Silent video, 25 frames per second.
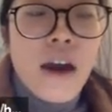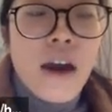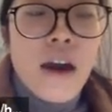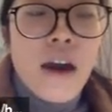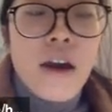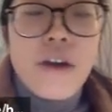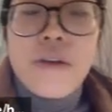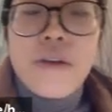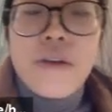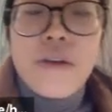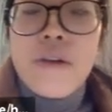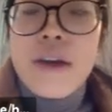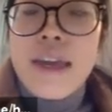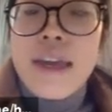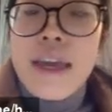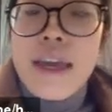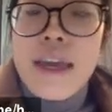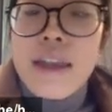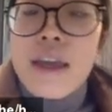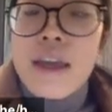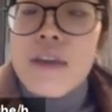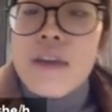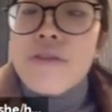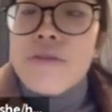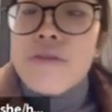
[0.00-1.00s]
you will get
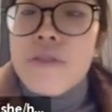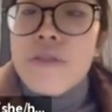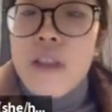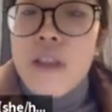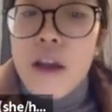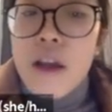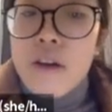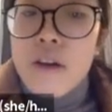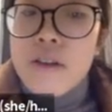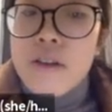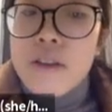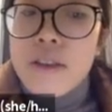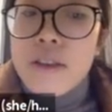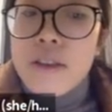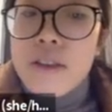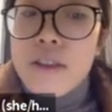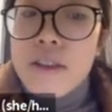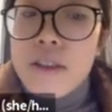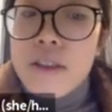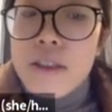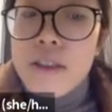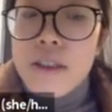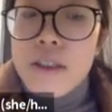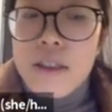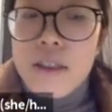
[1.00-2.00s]
a float.
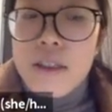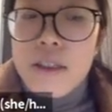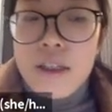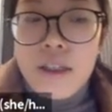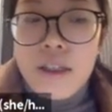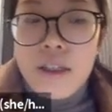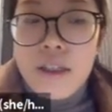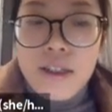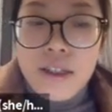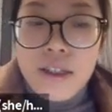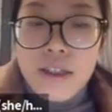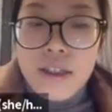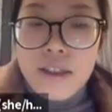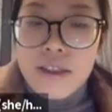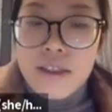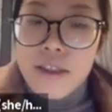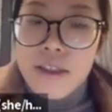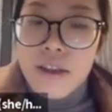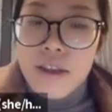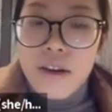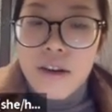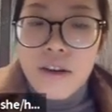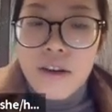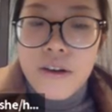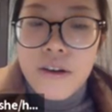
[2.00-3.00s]

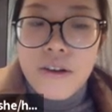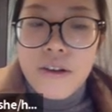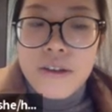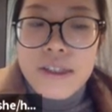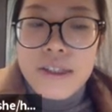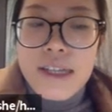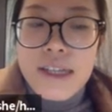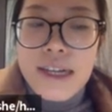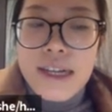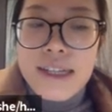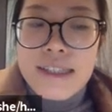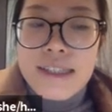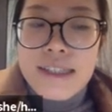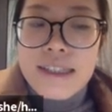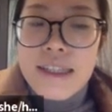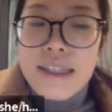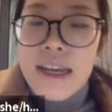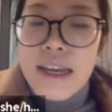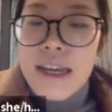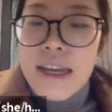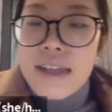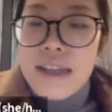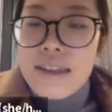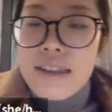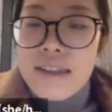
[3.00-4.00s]
So that's
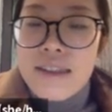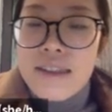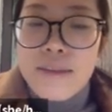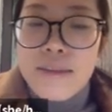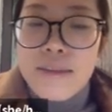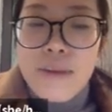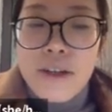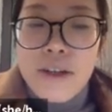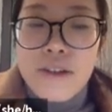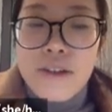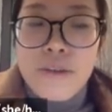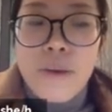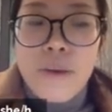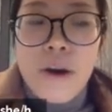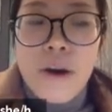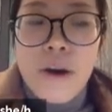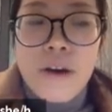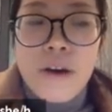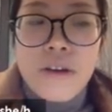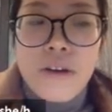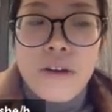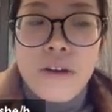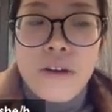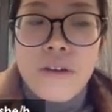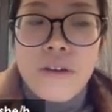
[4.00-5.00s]
like the special
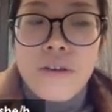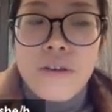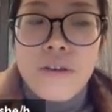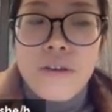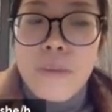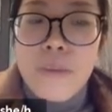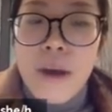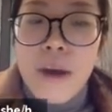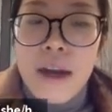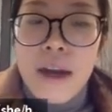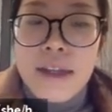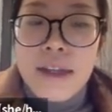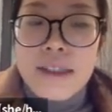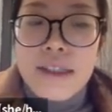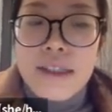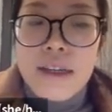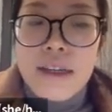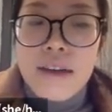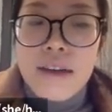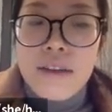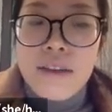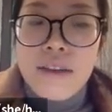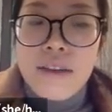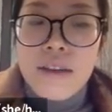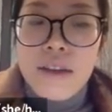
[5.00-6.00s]
part of
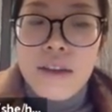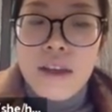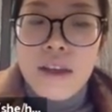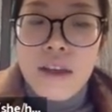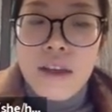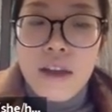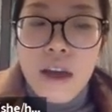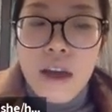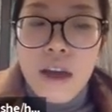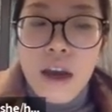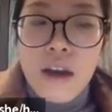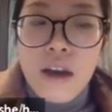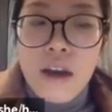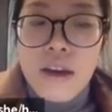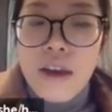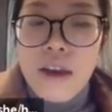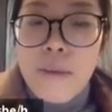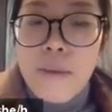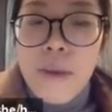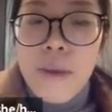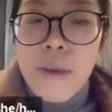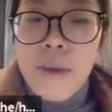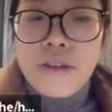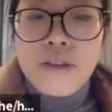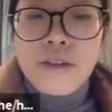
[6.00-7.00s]
Python
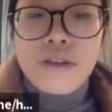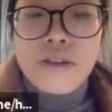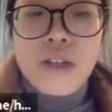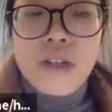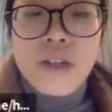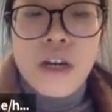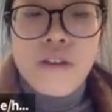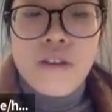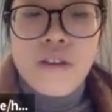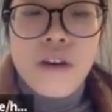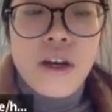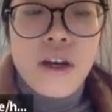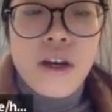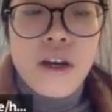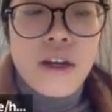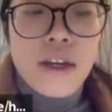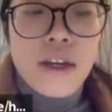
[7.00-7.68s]
compared to Java.